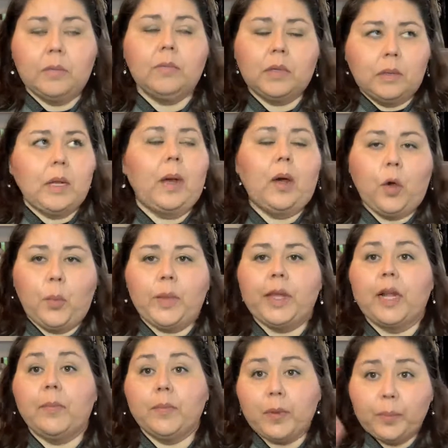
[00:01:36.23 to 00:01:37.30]
not open that
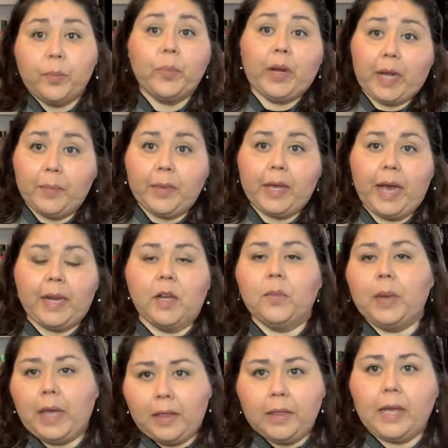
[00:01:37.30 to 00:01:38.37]
in, but bring up the item
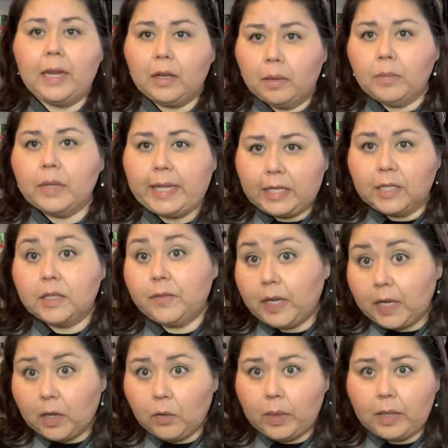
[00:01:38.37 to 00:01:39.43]
and then link to the
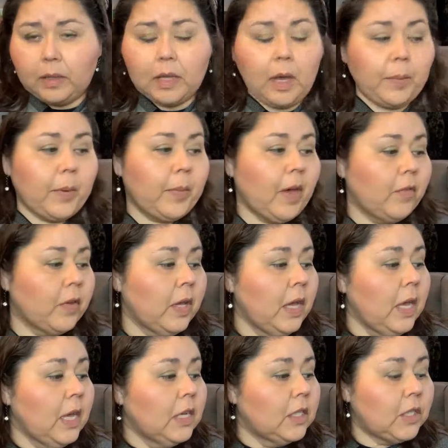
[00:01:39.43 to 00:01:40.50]
video up above.
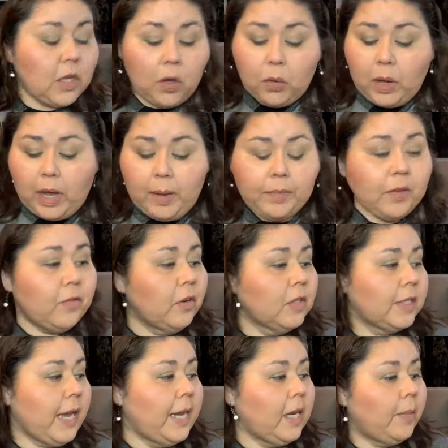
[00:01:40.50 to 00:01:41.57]
So um, the first
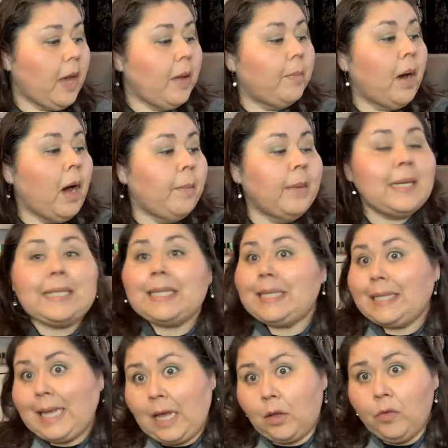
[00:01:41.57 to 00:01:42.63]
item I bought
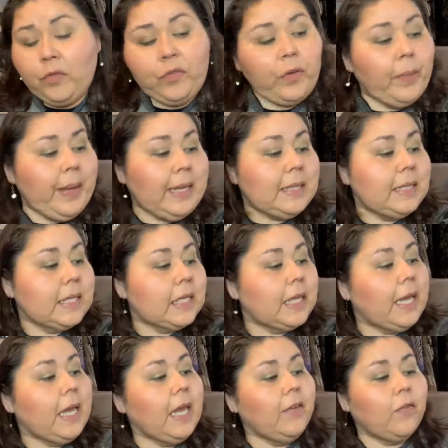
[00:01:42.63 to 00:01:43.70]
myself
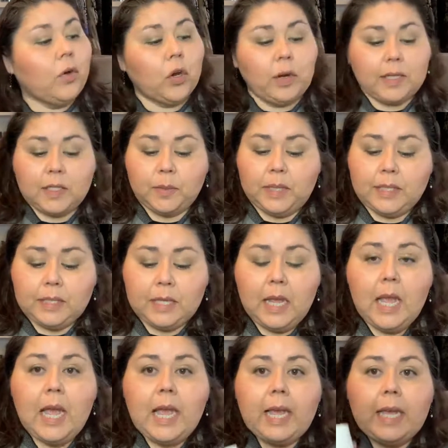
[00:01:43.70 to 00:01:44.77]
basically for Christmas
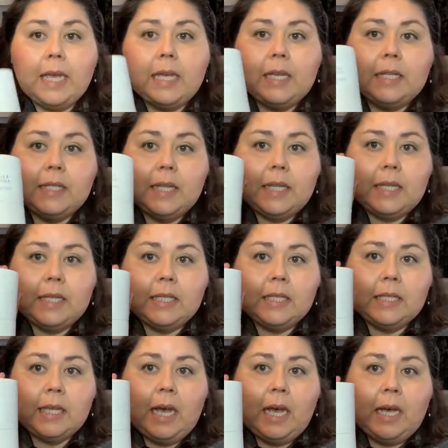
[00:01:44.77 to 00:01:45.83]
is
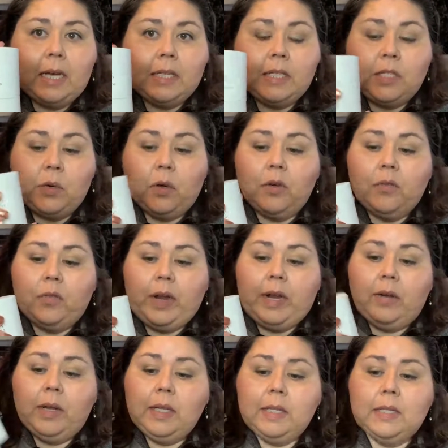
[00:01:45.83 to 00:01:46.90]
this uh, Dior
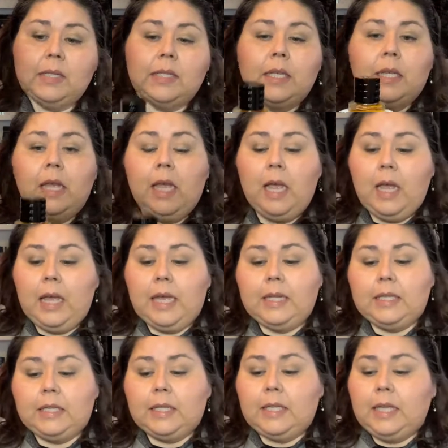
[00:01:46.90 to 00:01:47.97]
fragrance.
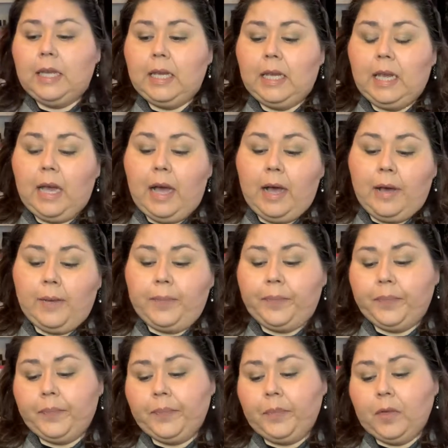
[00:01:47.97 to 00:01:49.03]
It's the
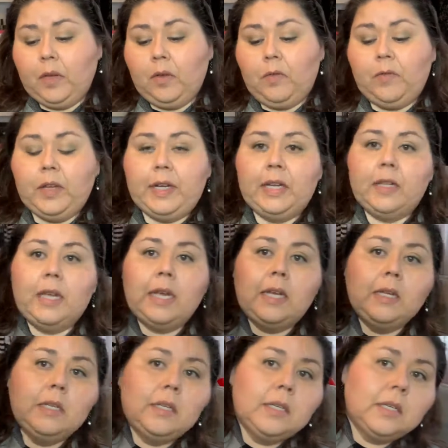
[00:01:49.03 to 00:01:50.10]
um,
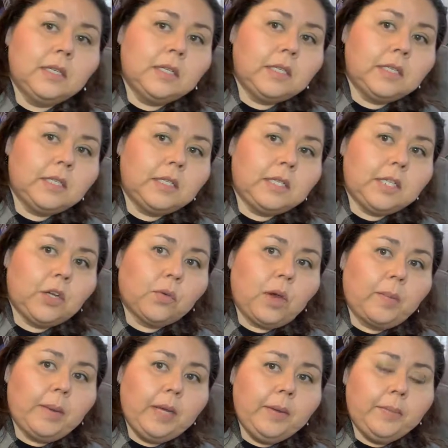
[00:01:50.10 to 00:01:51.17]
Vanilla
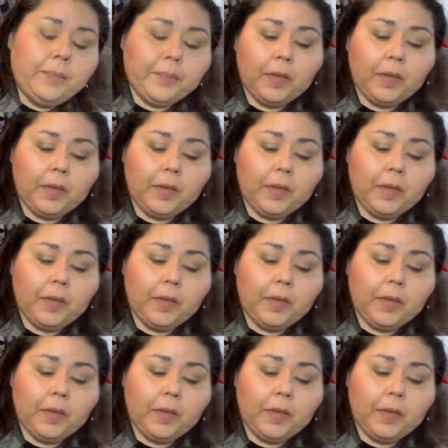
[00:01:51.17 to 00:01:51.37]
Diorama.